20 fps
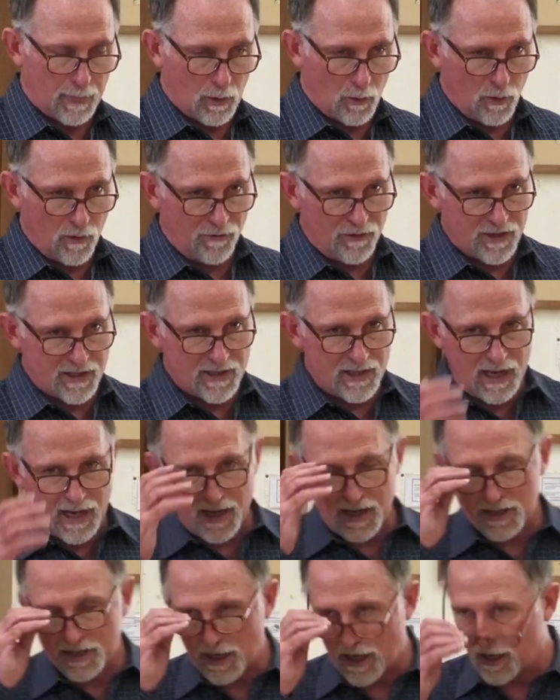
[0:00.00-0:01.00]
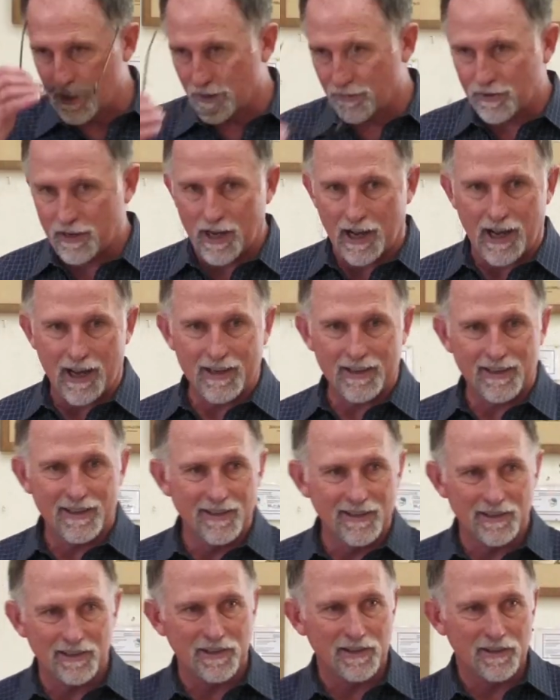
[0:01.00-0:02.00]
Well, if it's not a child of God,
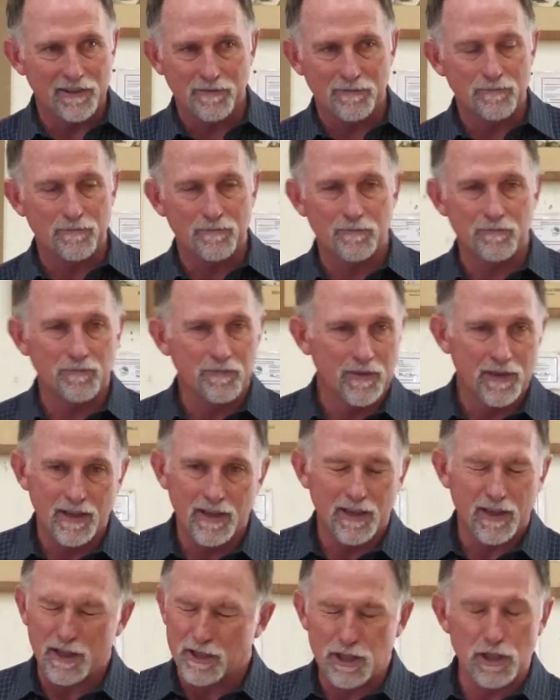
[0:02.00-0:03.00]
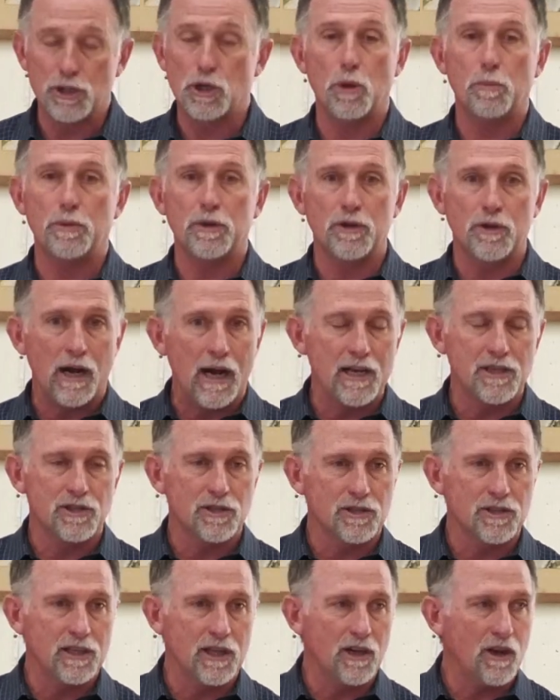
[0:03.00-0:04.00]
just open your eyes,
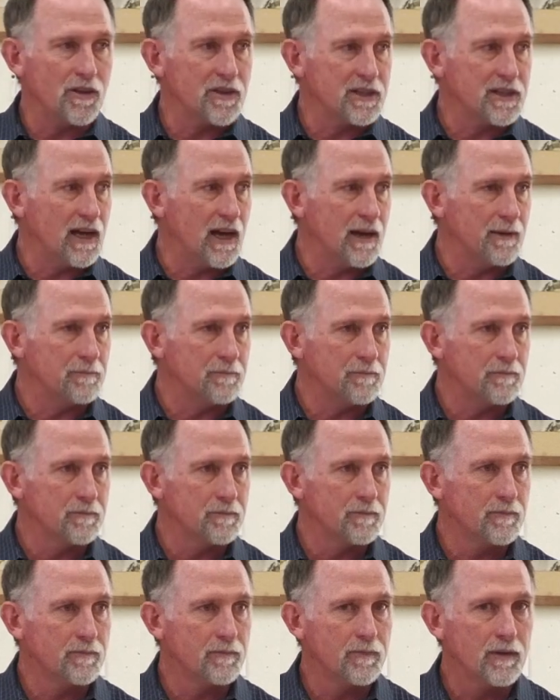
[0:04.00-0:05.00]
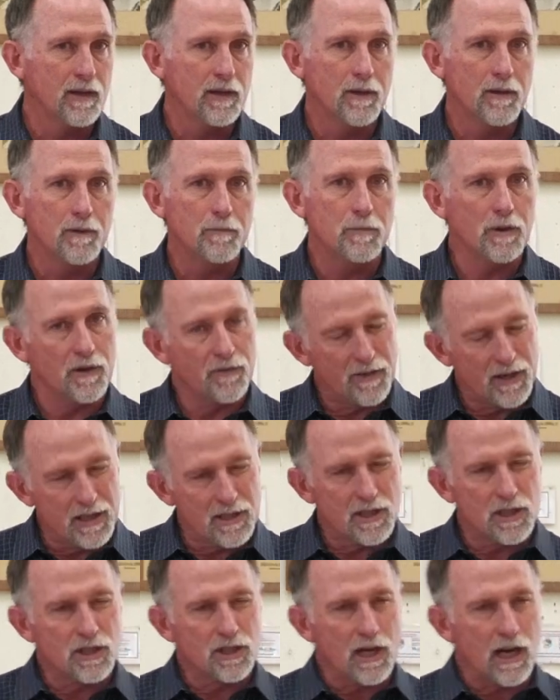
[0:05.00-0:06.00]
you'll see it all the time. But if it
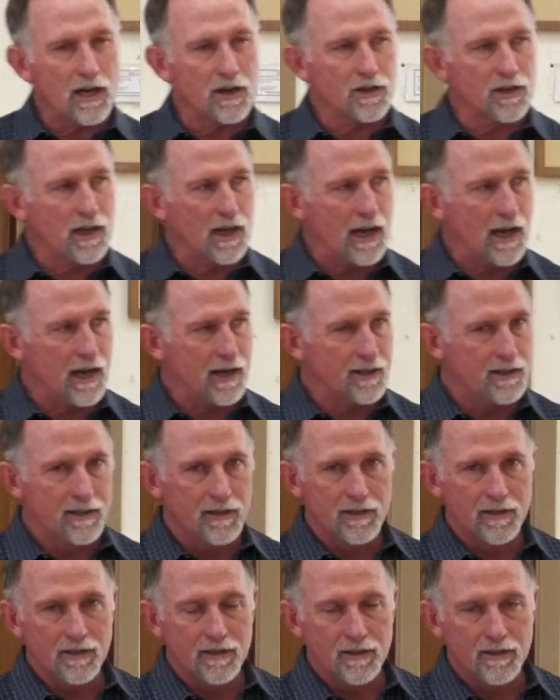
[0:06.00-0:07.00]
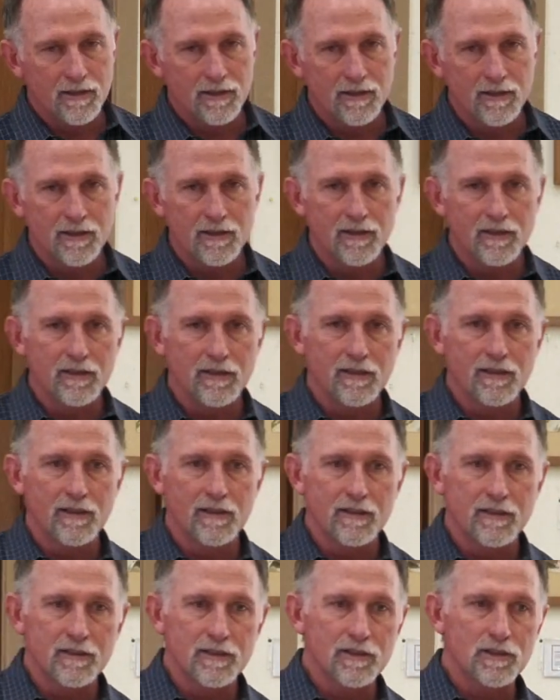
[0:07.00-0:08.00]
is a child of God,
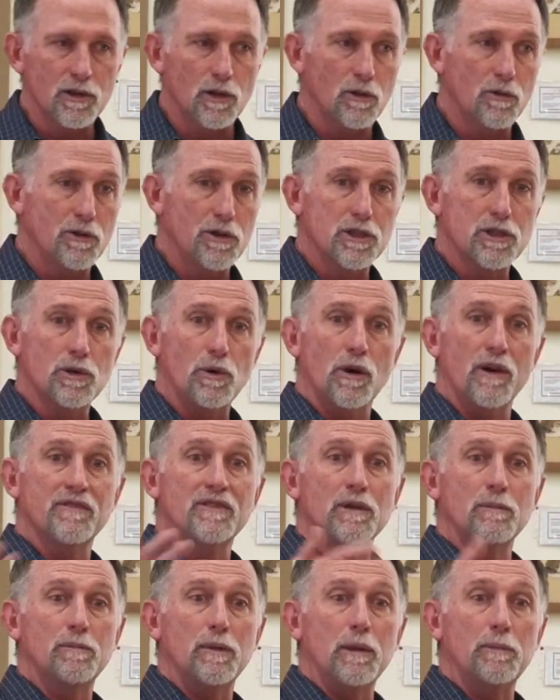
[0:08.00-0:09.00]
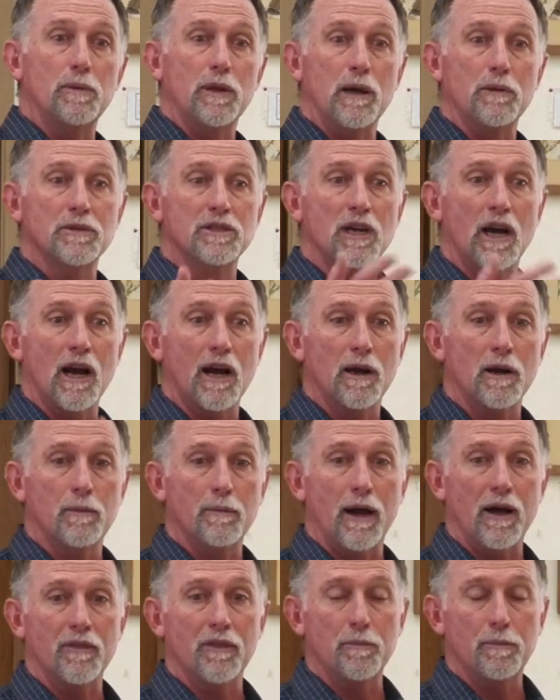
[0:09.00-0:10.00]
so the story of some people I was talking
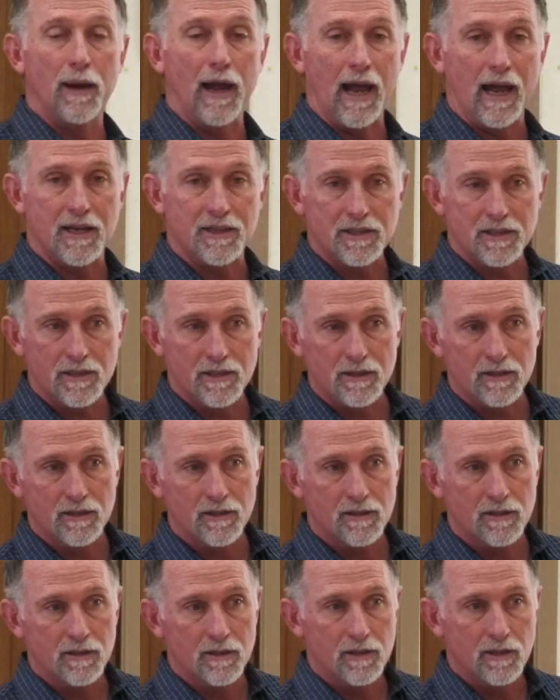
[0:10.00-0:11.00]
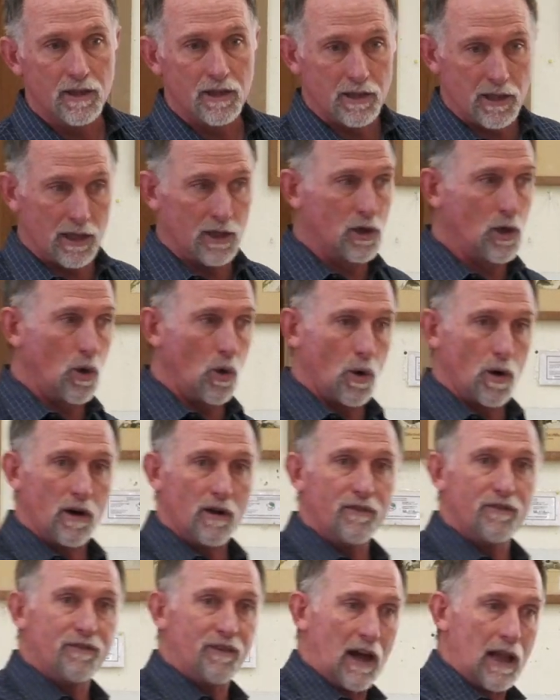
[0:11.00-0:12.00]
about in the past. Did
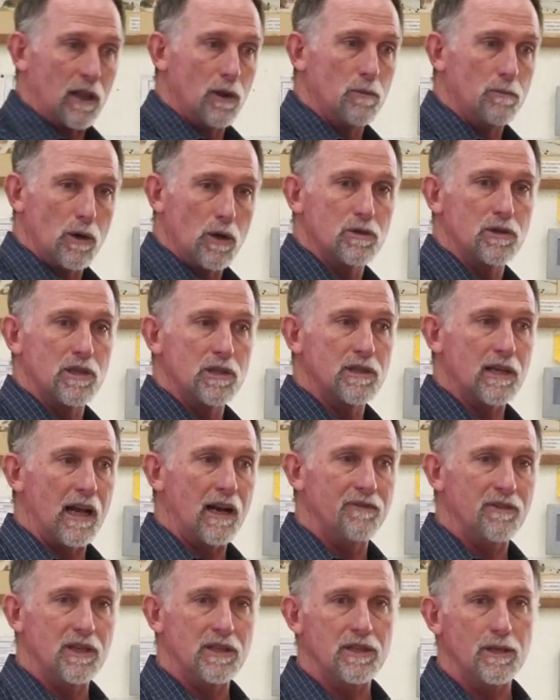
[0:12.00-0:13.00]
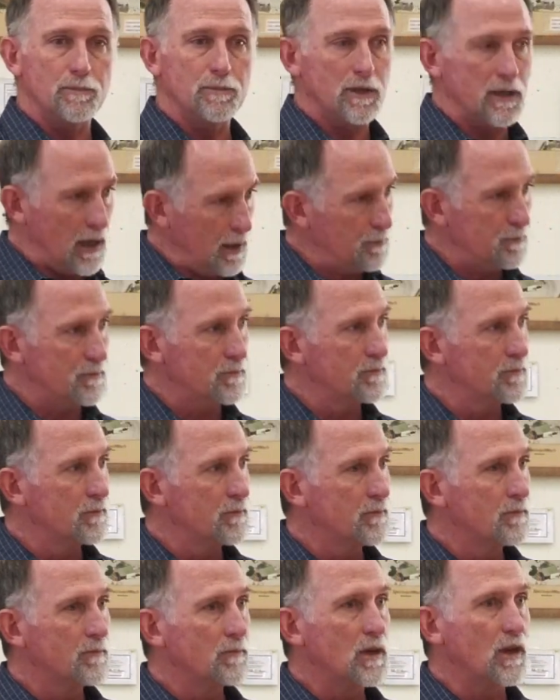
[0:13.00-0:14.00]
Korah follow Moses out of Egypt? Yep.
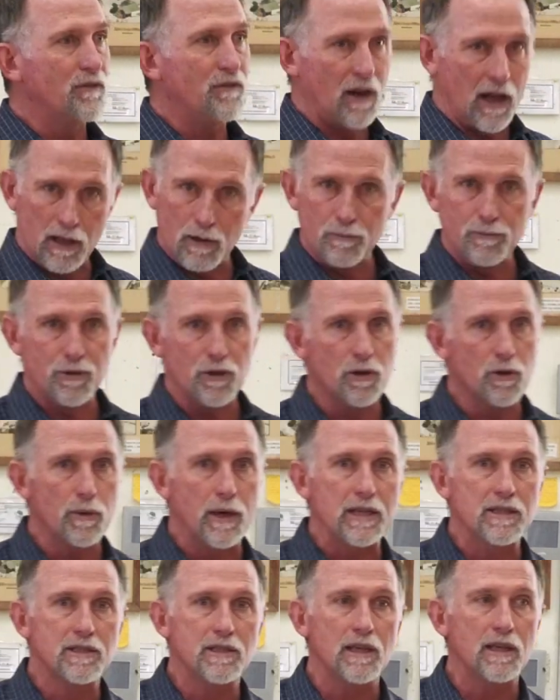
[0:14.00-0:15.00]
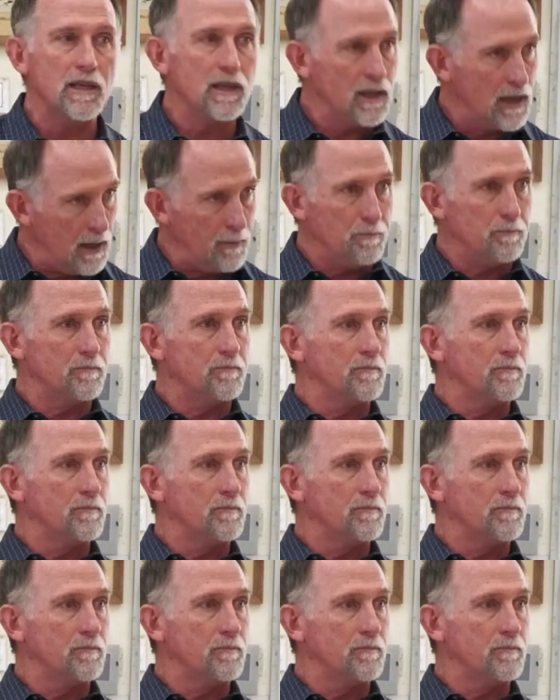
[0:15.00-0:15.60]
Did he follow him through the Red Sea? Yep.